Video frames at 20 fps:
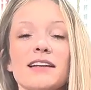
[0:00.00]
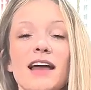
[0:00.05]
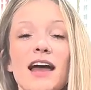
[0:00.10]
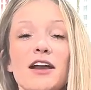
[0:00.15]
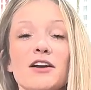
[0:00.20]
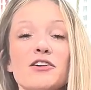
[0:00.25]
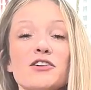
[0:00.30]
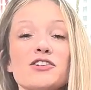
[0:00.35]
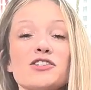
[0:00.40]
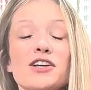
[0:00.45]

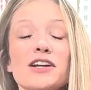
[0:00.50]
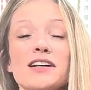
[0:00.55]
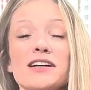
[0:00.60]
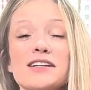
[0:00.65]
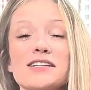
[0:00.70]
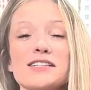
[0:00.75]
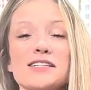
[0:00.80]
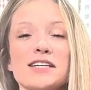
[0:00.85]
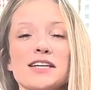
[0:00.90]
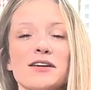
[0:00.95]

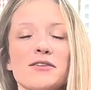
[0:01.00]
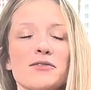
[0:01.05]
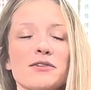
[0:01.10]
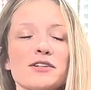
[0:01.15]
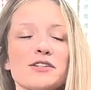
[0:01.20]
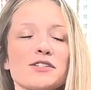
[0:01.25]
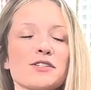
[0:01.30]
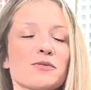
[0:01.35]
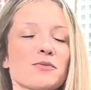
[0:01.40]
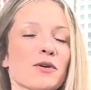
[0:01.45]
energetic
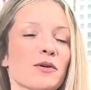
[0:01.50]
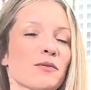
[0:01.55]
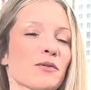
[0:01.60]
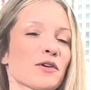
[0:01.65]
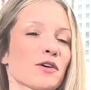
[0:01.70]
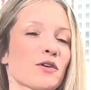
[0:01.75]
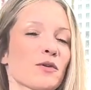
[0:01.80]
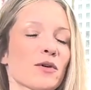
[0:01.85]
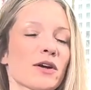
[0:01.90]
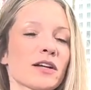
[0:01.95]
sequence where
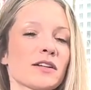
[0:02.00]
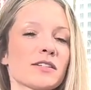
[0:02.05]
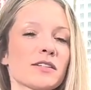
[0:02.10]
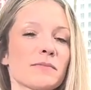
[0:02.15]
we're going